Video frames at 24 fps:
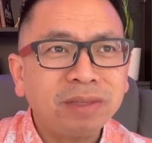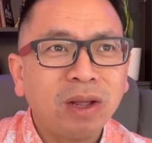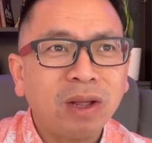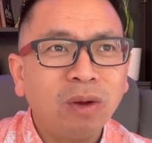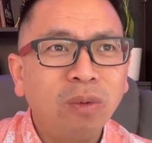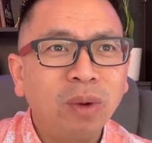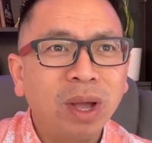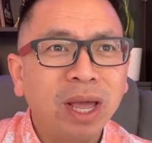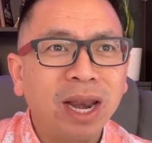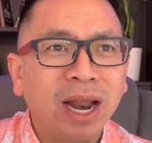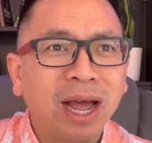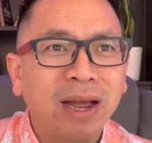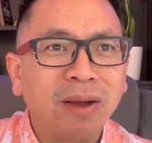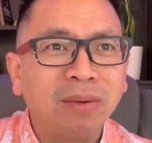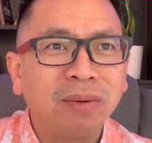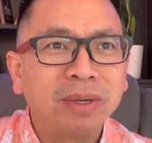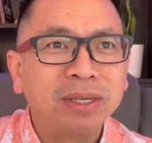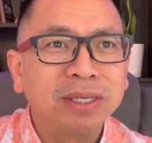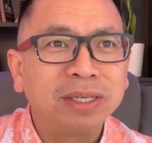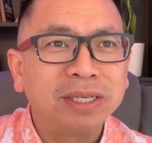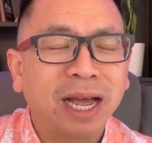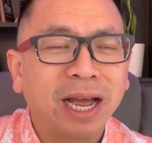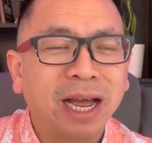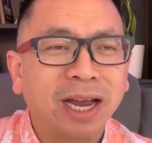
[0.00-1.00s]
when I
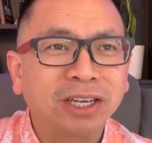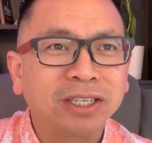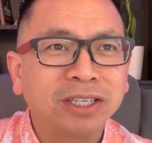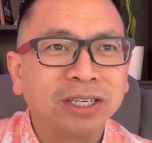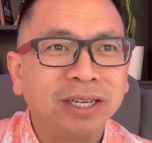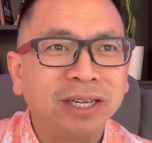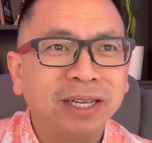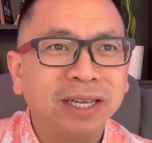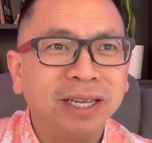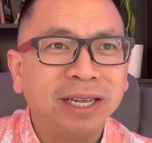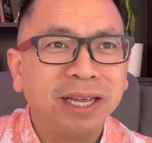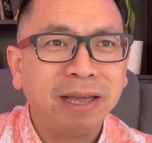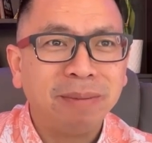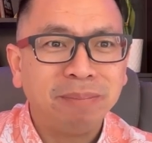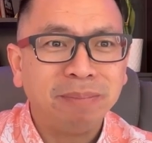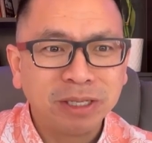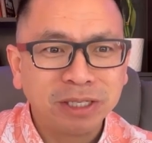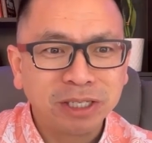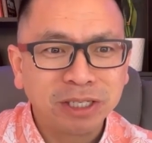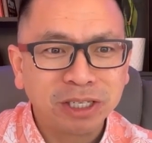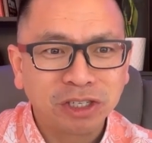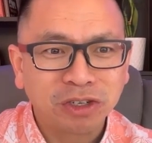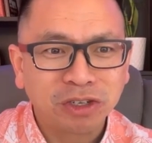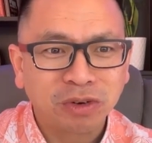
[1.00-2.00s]
was actually a
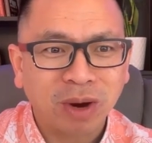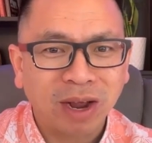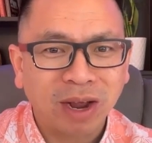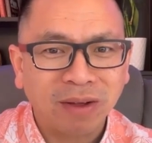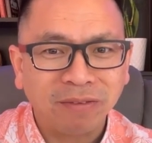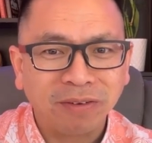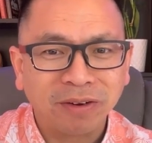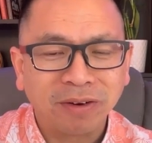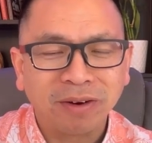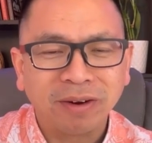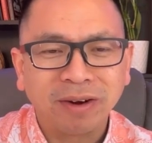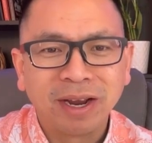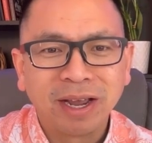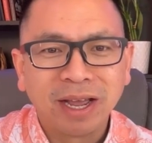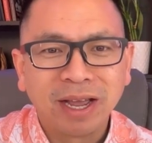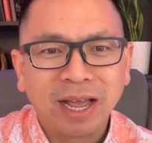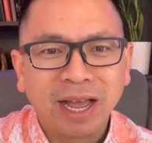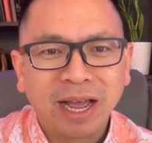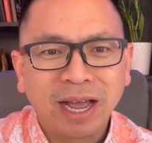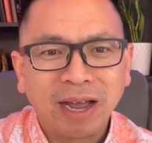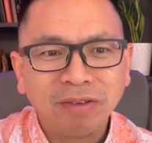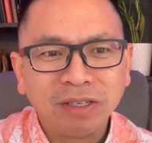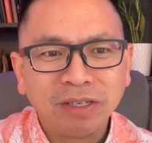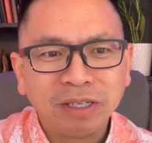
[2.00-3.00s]
business traveler.
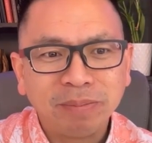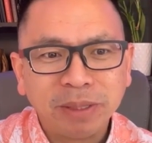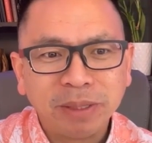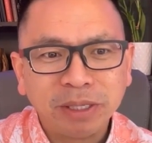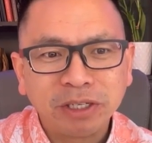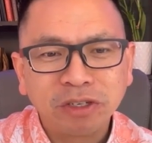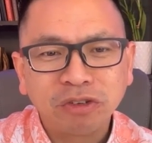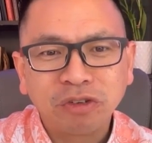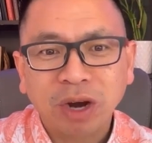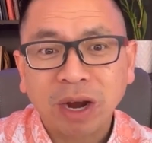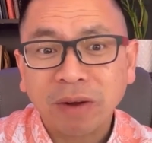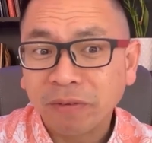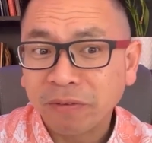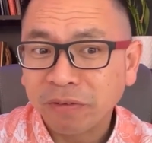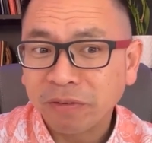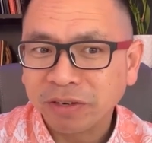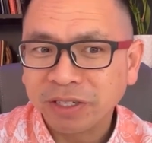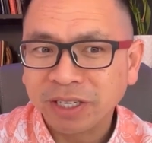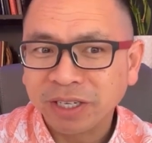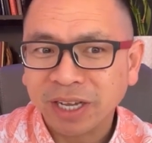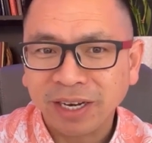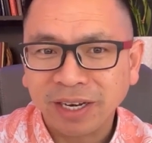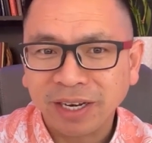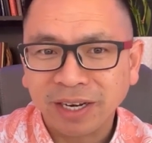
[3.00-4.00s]
I was a business traveler for
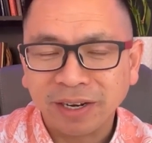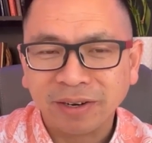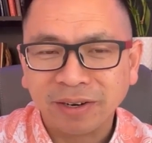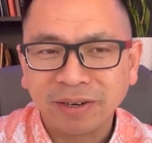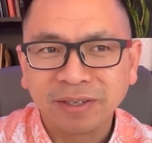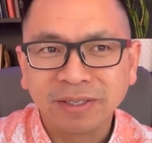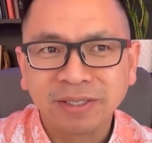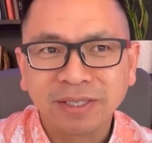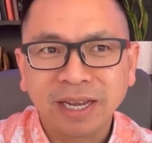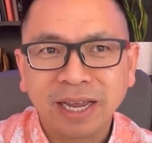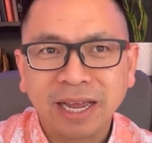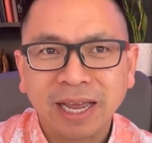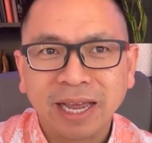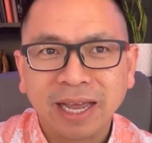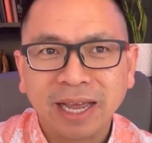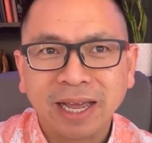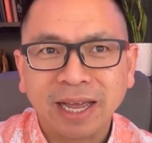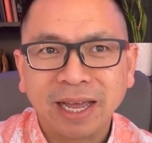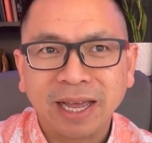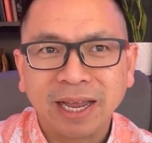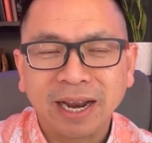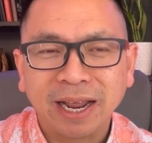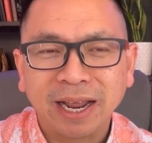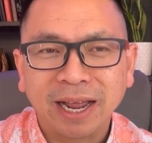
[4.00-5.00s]
10 years.
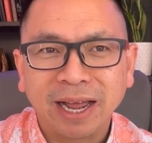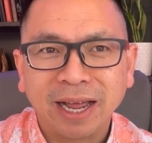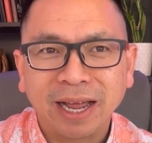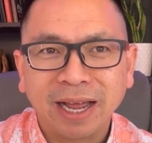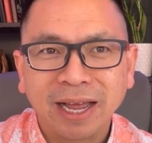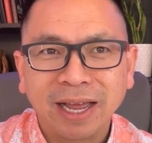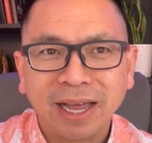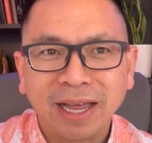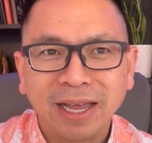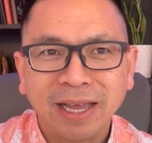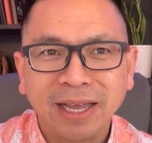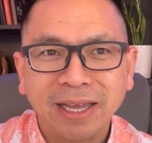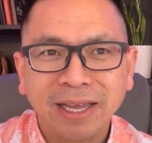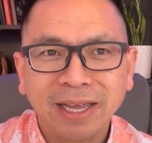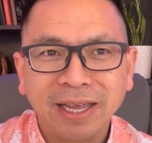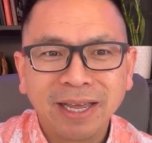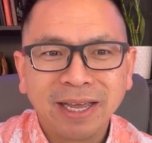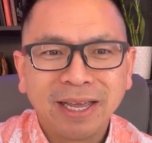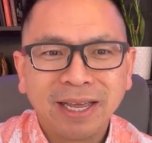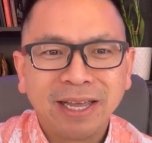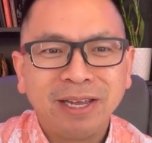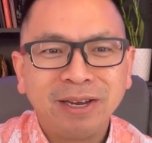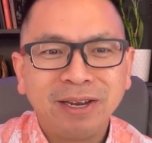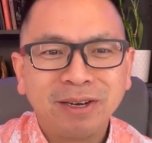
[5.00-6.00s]
And
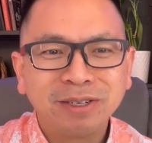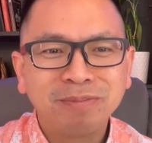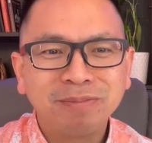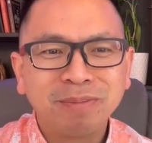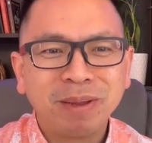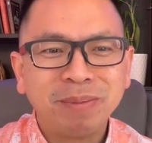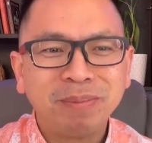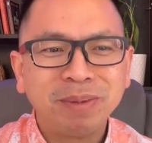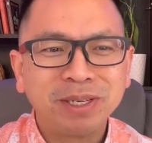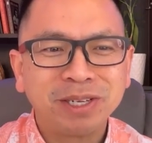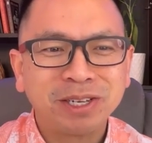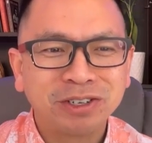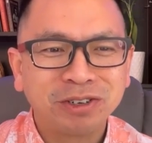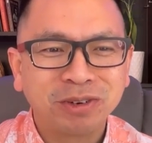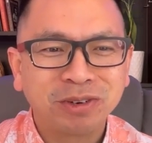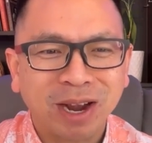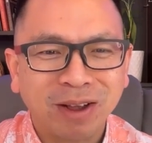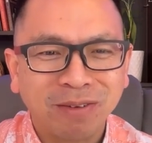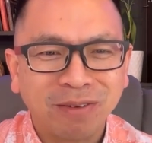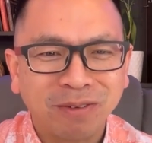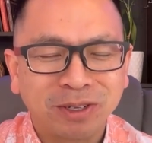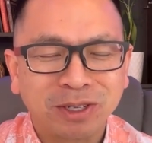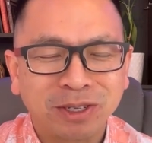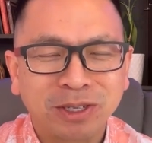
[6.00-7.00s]
here's my business
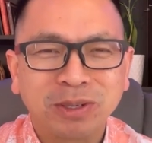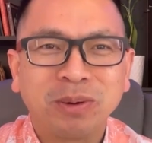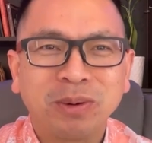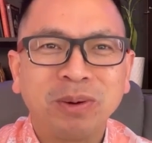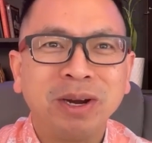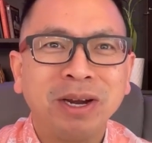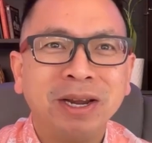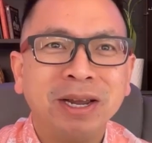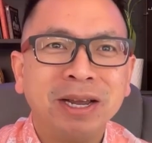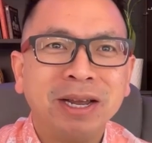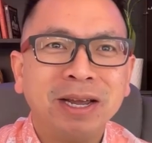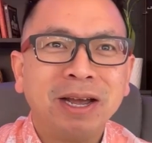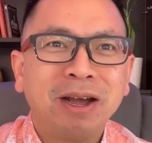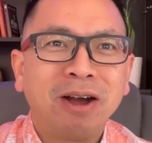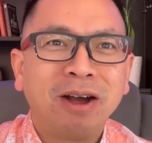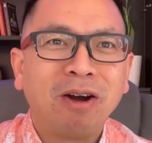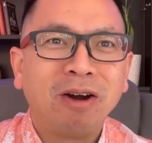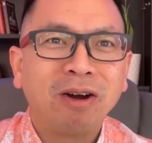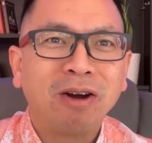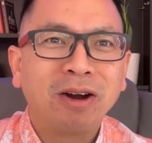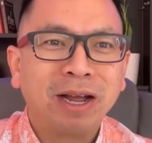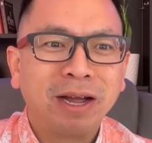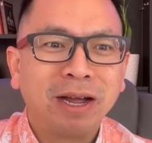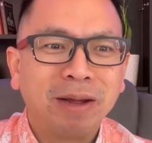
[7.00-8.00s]
travel story.
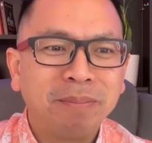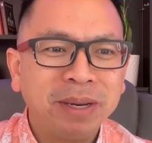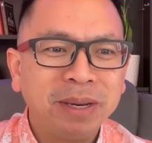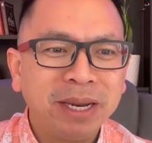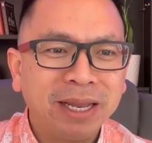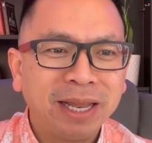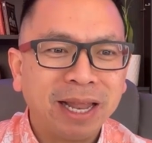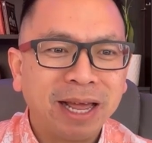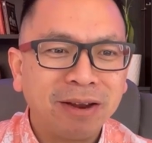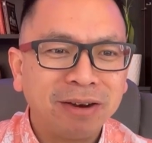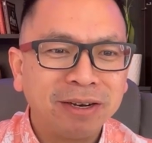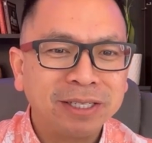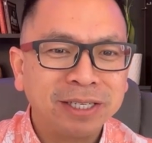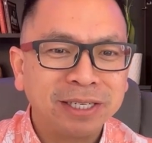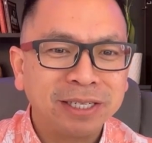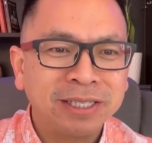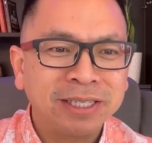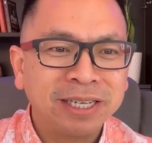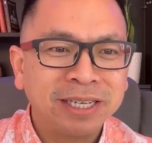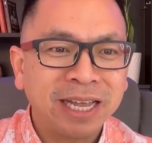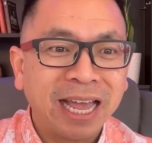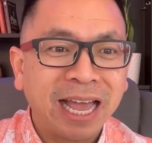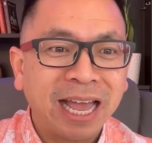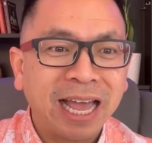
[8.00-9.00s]
Our company allowed us to
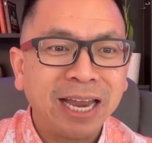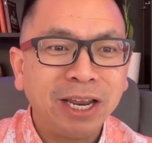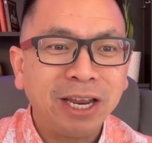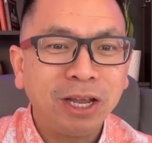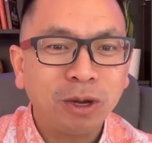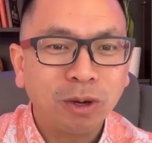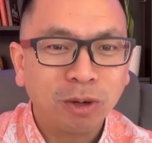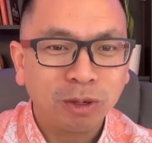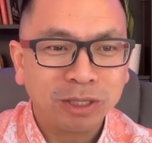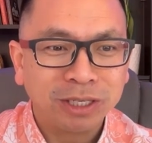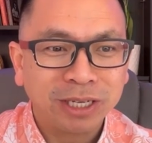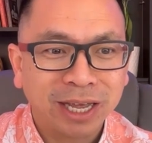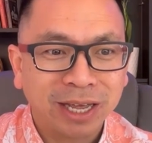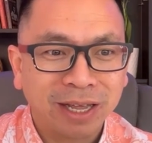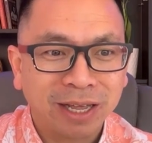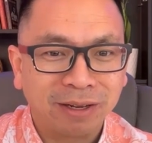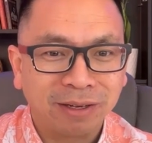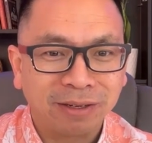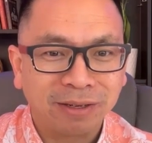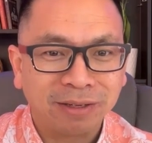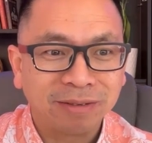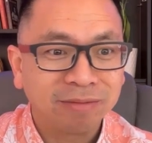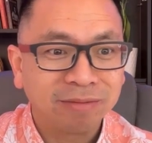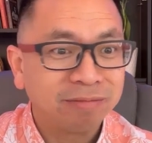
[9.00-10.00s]
stay any
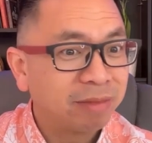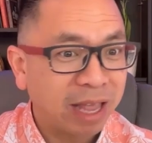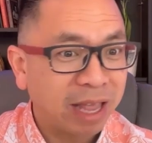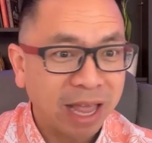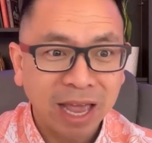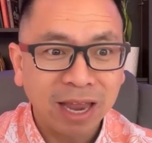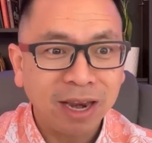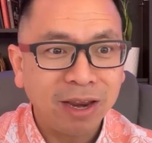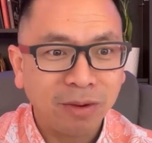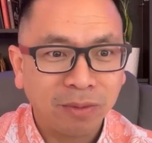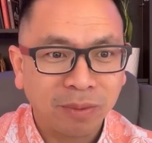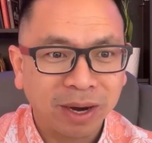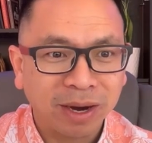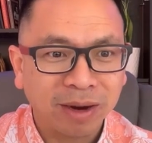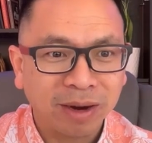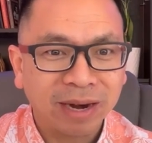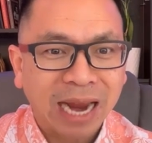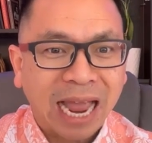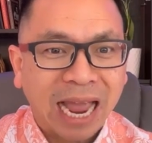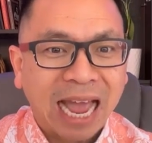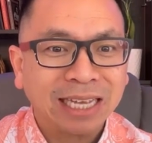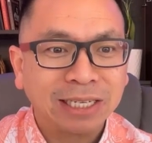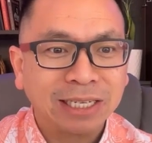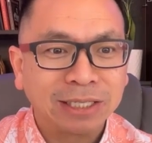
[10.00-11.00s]
hotel,
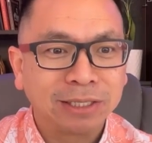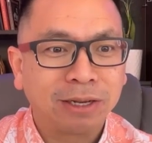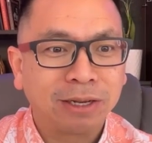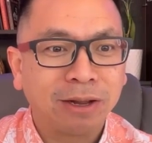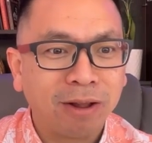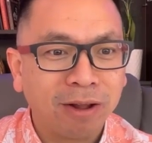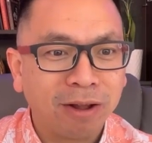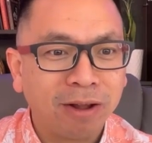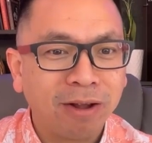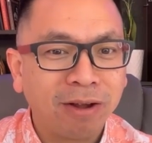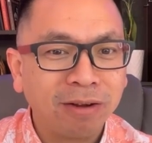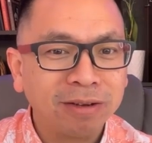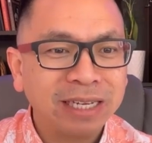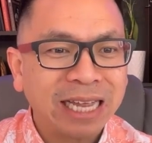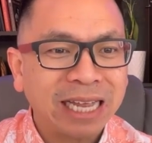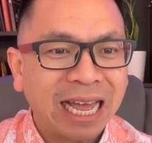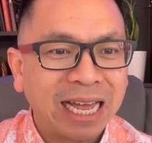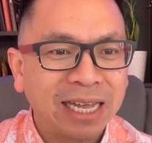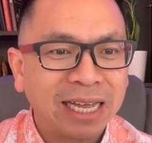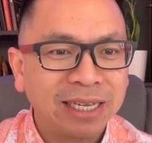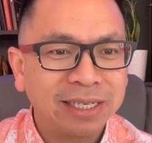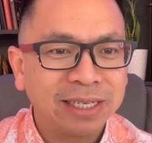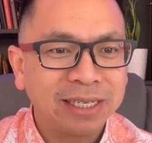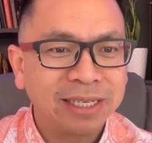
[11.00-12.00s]
anywhere, as long
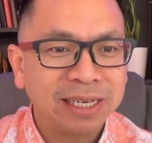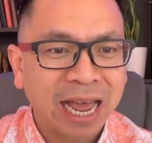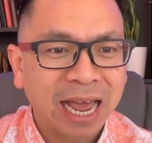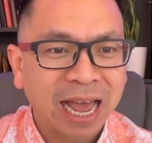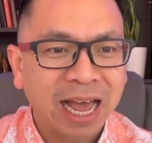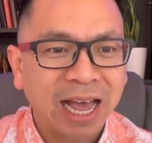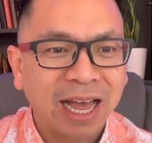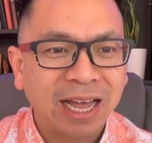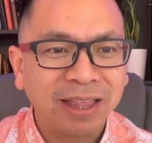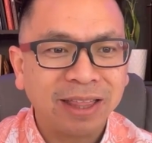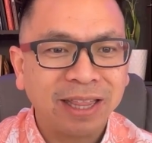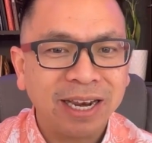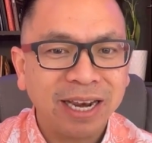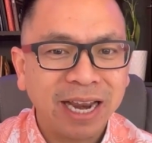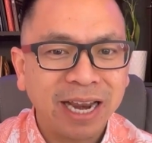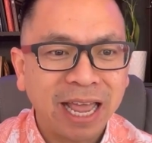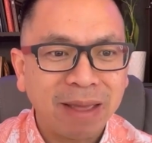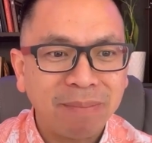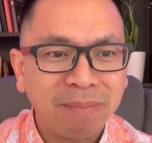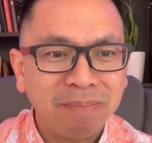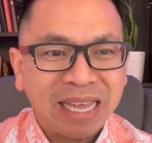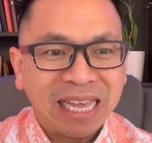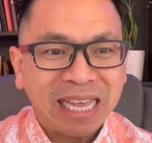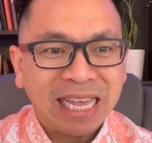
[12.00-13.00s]
as it had the
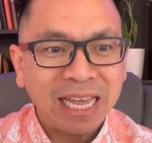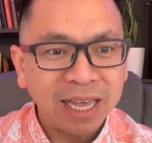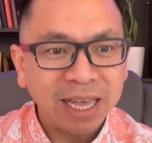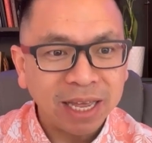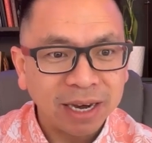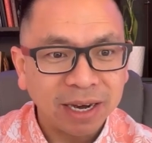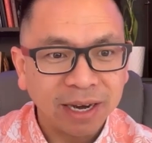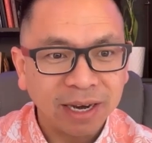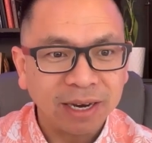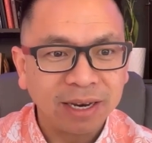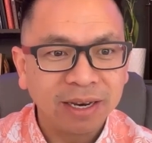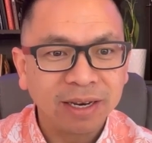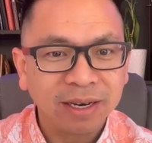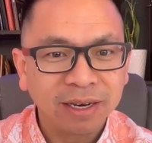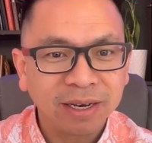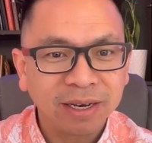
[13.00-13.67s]
name Inn